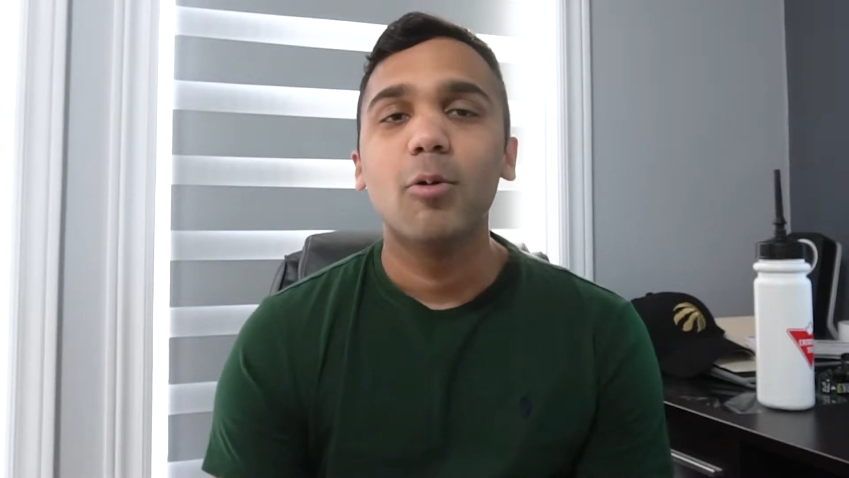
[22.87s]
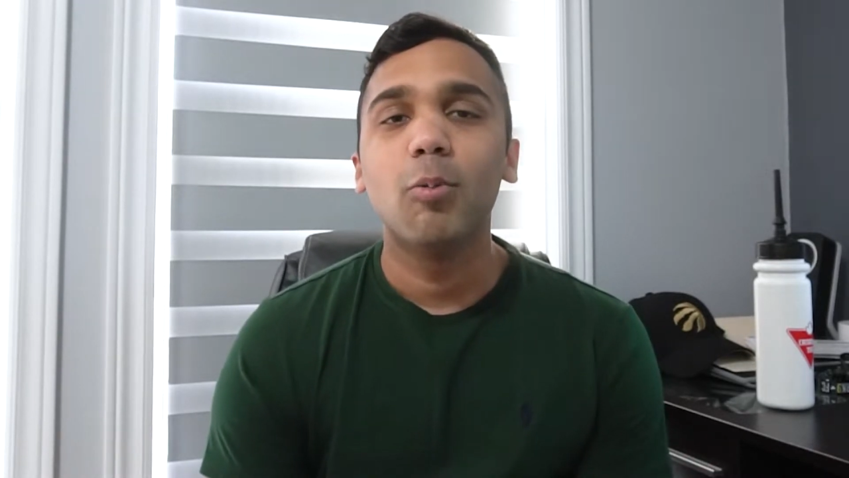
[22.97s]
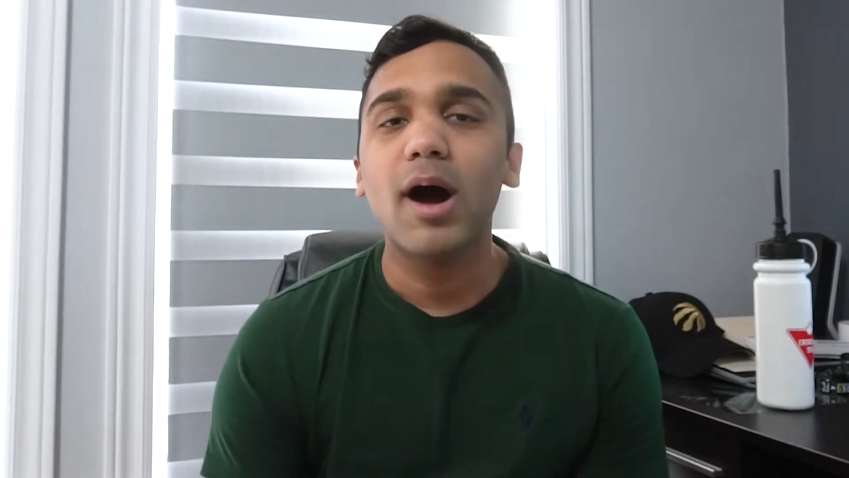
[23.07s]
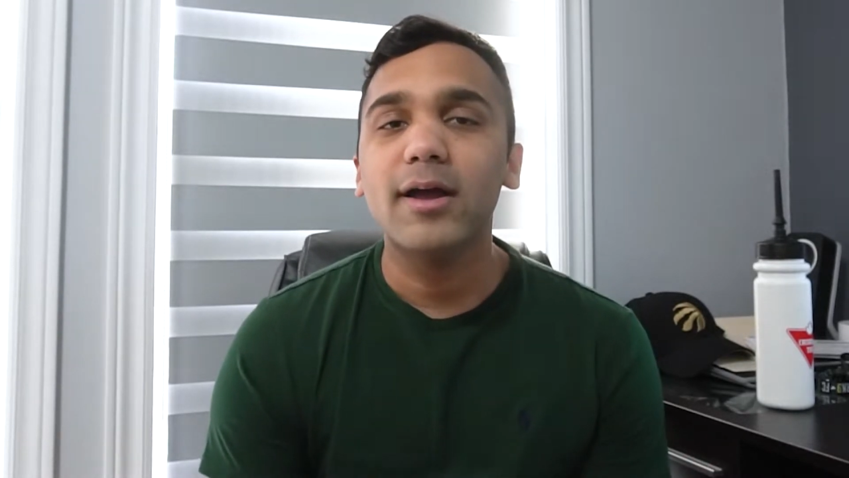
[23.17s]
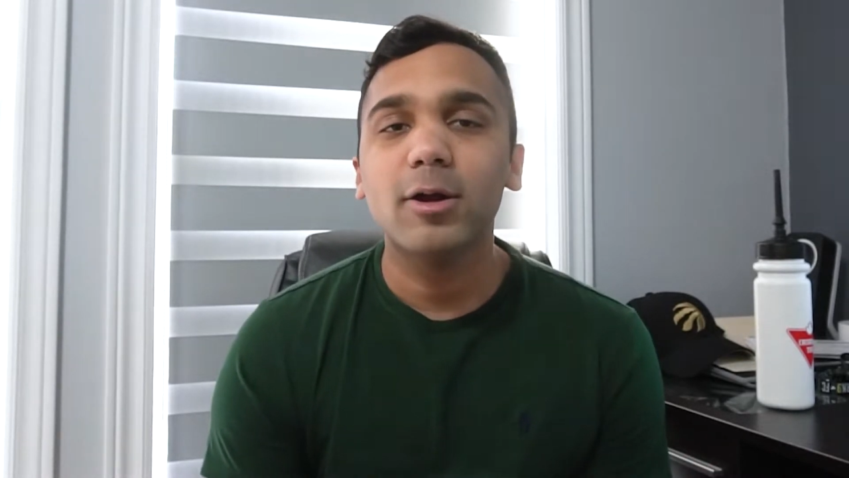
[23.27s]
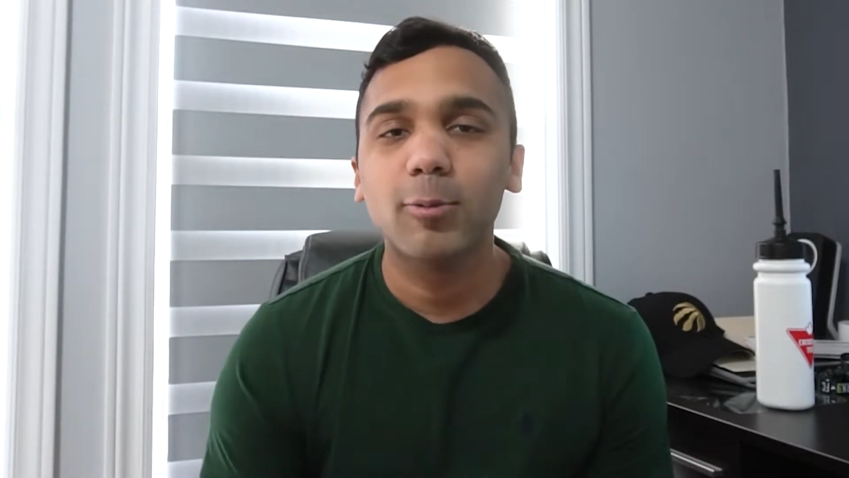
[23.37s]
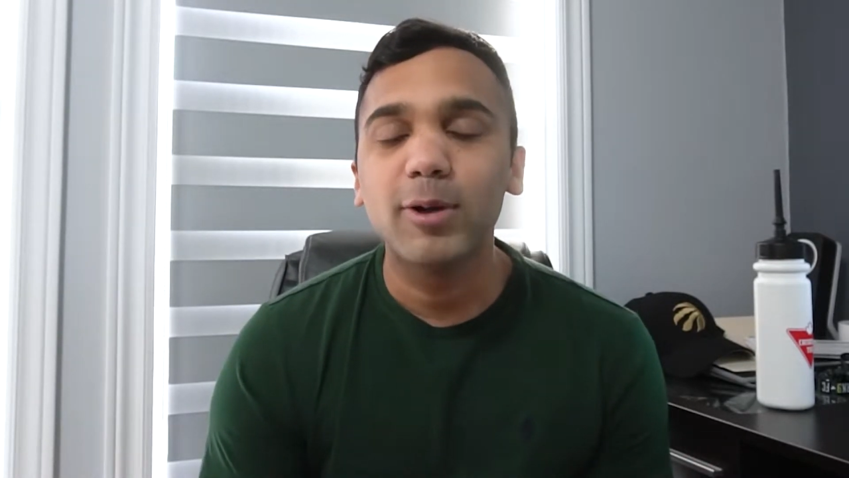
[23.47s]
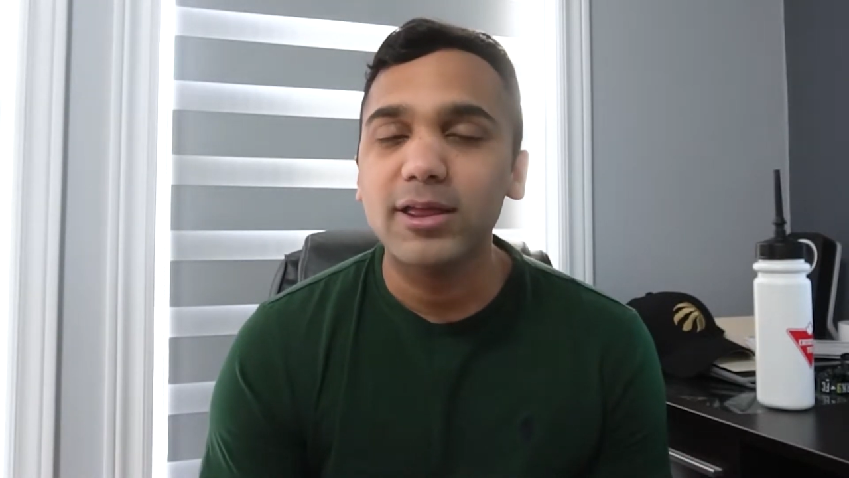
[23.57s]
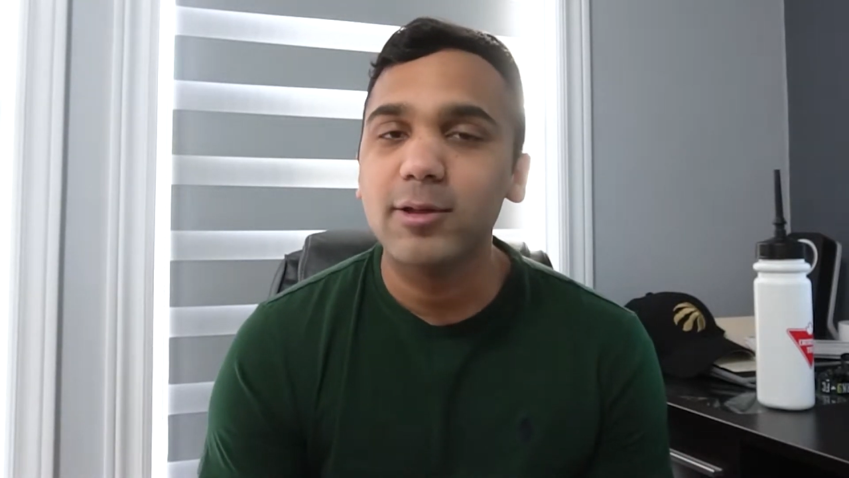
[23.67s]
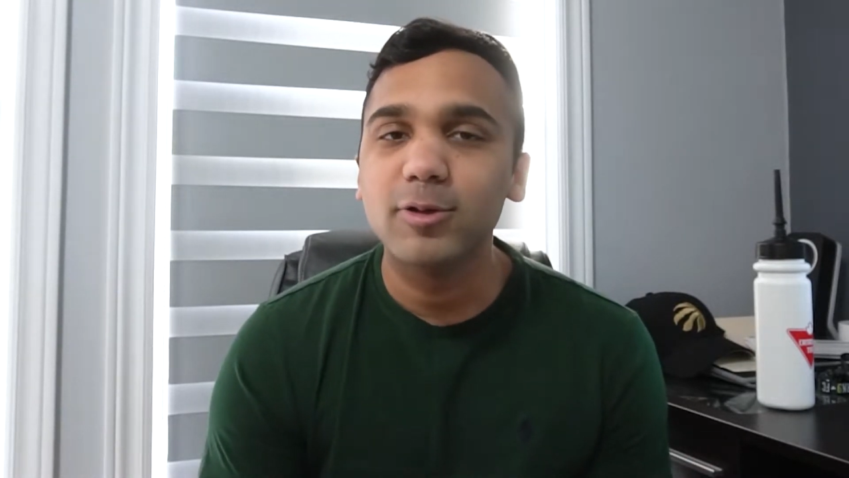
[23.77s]
Why are
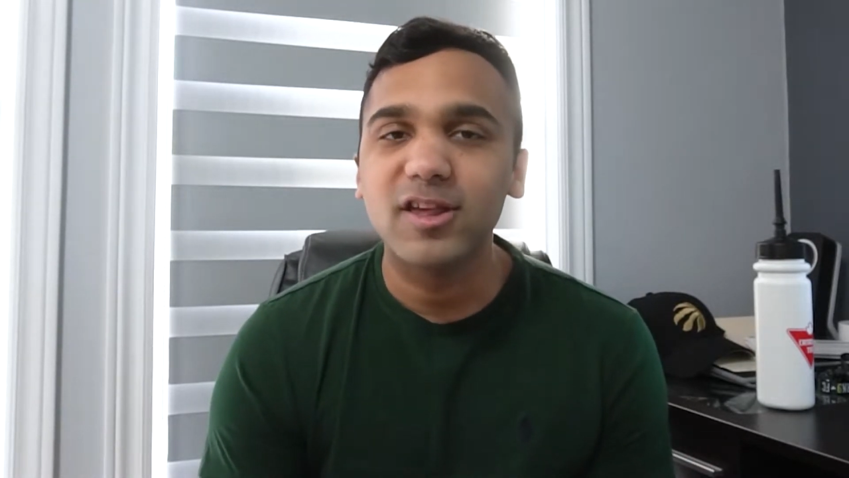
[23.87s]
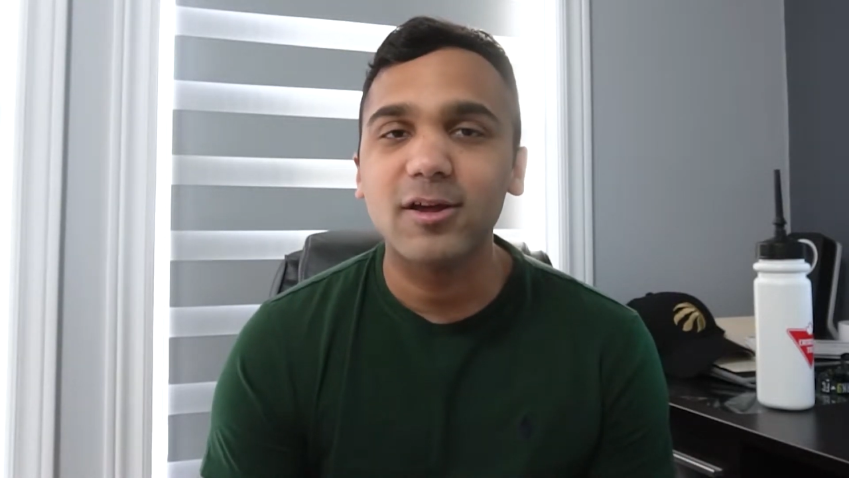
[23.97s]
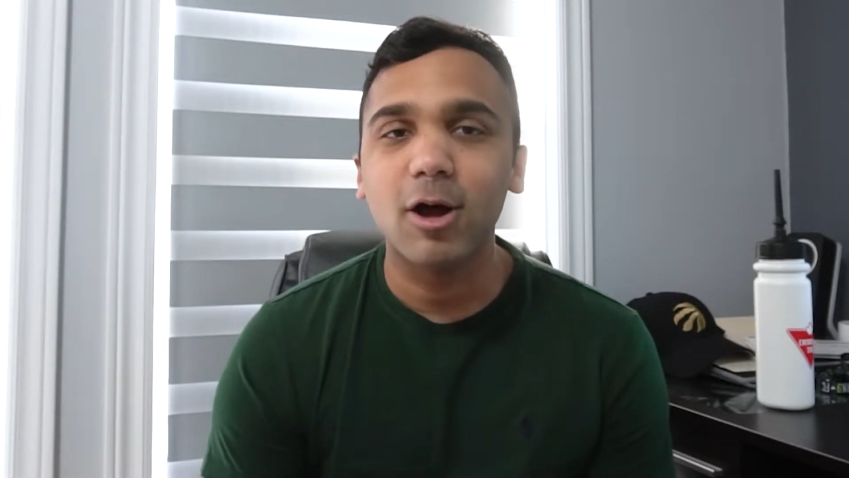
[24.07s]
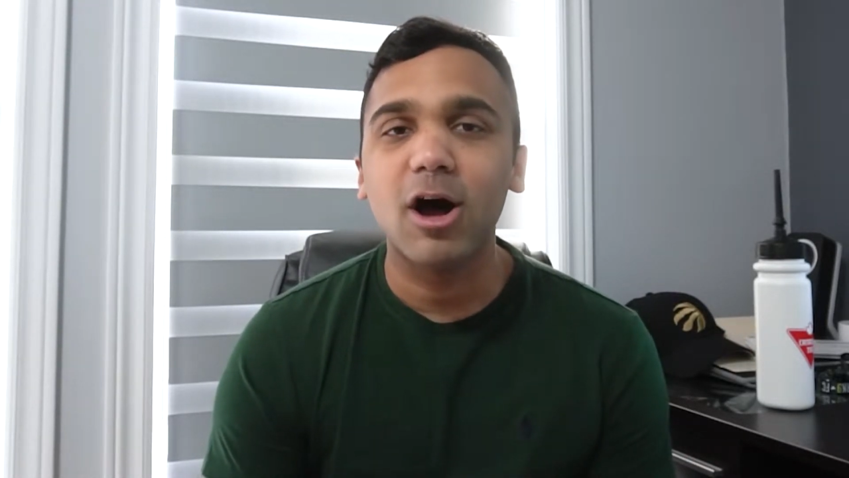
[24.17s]
we using